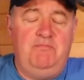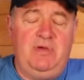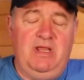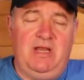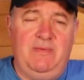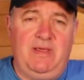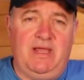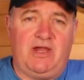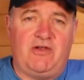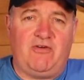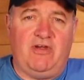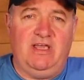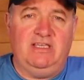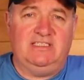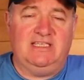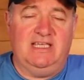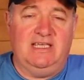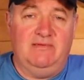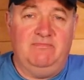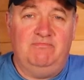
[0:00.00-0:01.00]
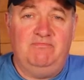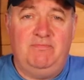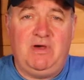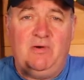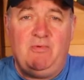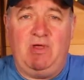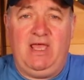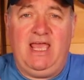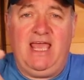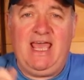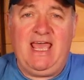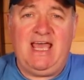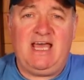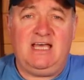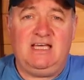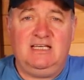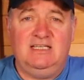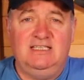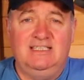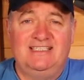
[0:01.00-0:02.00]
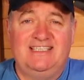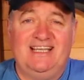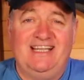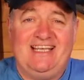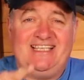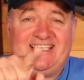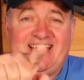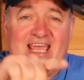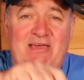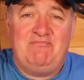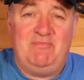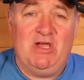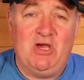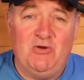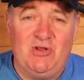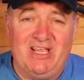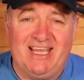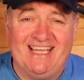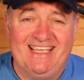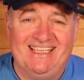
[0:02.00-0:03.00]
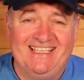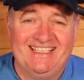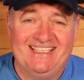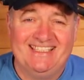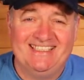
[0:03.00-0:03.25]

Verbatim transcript: been a bit crazy. But we're here, so let's get building.